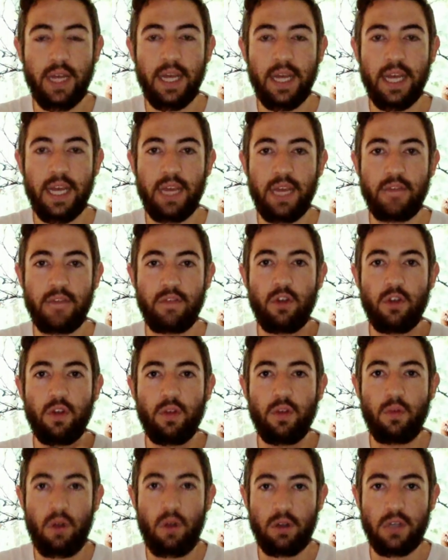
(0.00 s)
If you've got
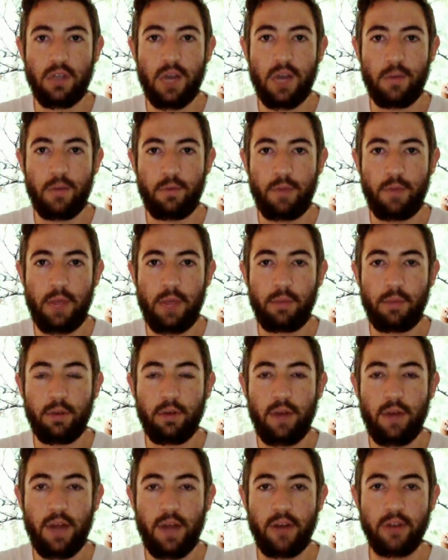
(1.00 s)
the wrong type of people
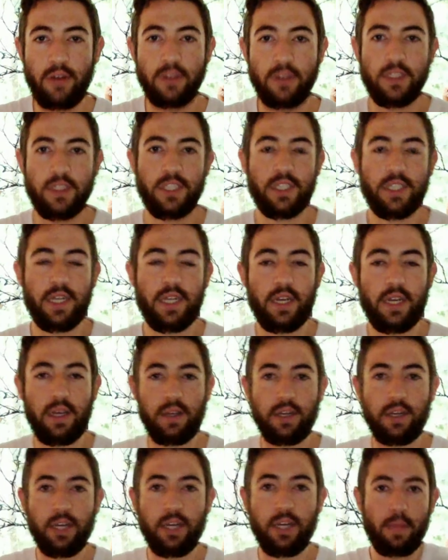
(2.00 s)
around you, it's just going
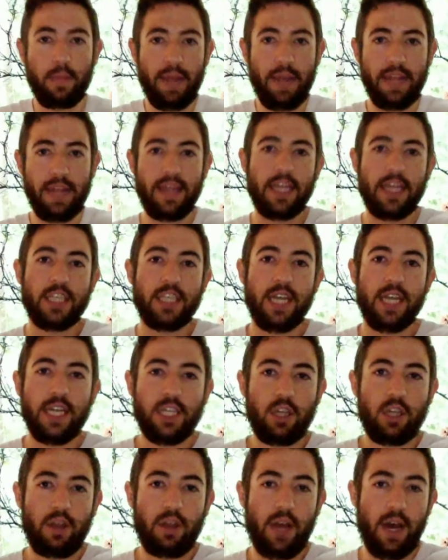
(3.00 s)
to make that change
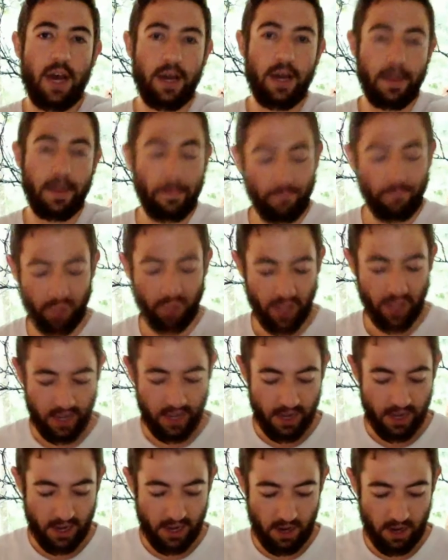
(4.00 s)
a lot harder.
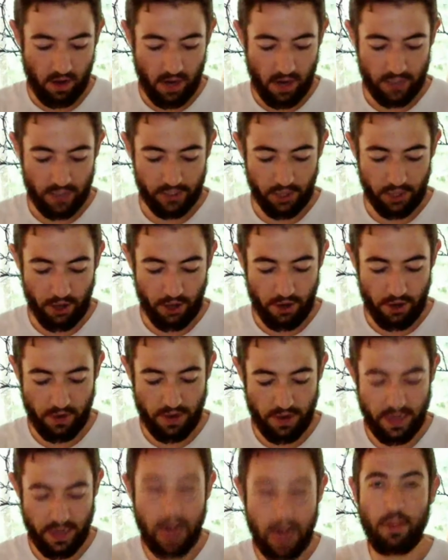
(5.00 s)
All right, so
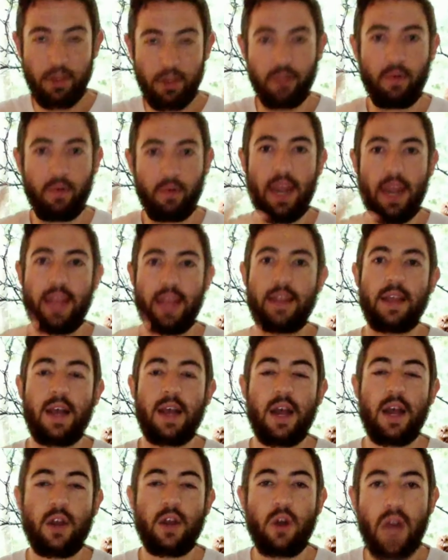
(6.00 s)
number 3,
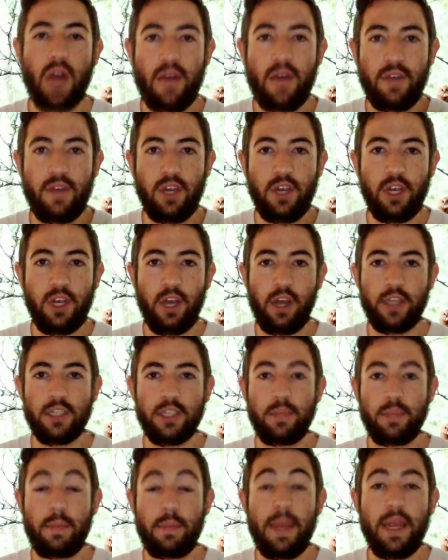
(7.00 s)
not having a
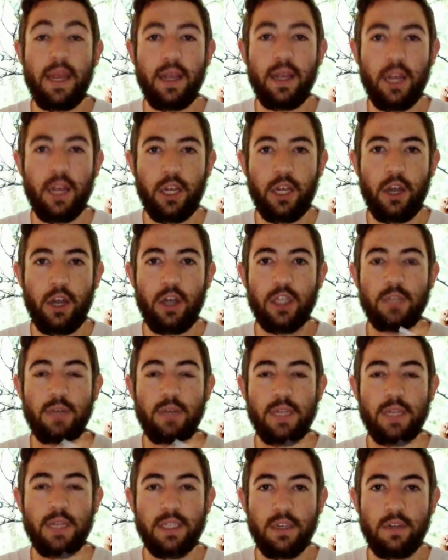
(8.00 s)
coach. And being a coach
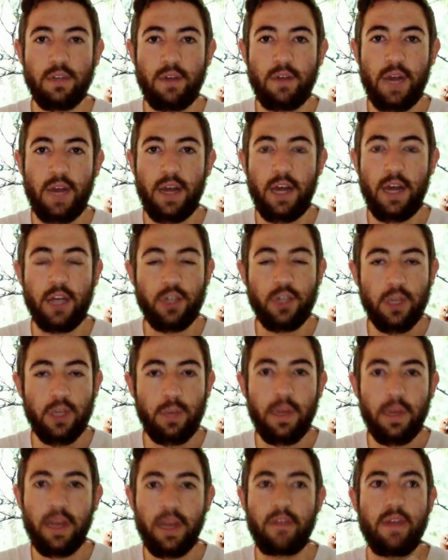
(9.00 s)
myself, I truly
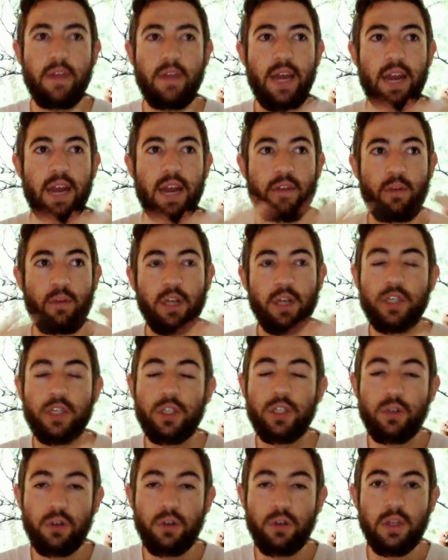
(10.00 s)
believe that everyone
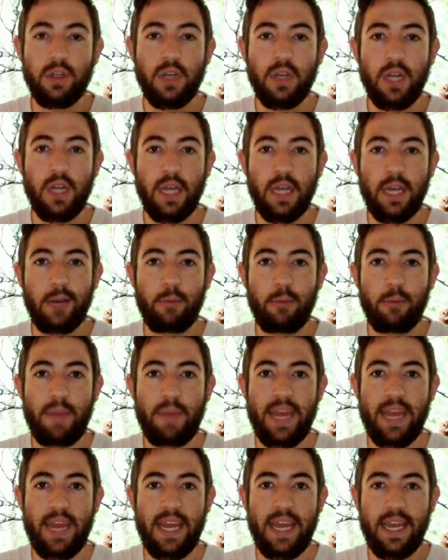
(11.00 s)
should
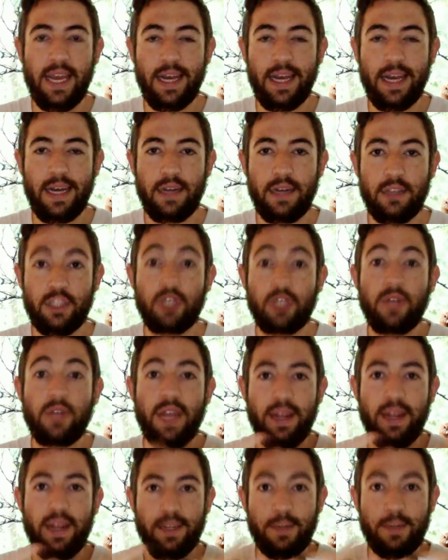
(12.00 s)

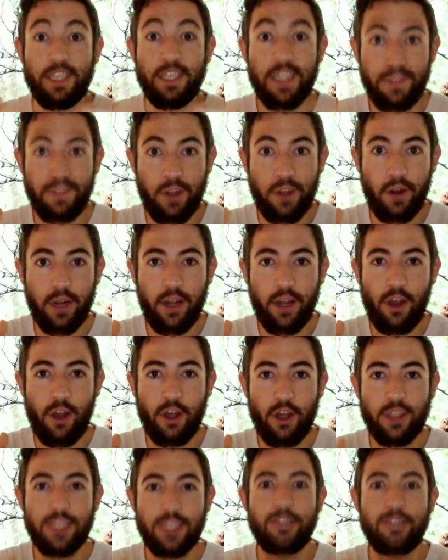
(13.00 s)
especially if they're a
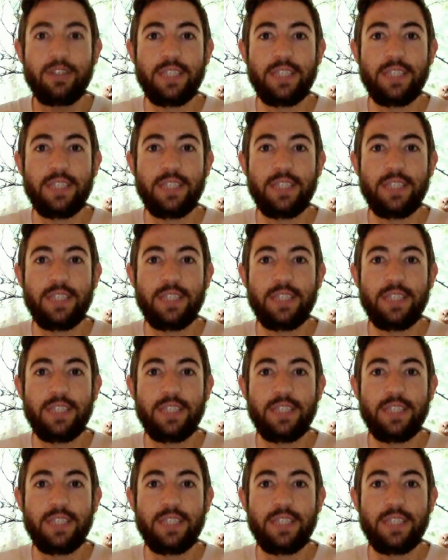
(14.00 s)
coach, they should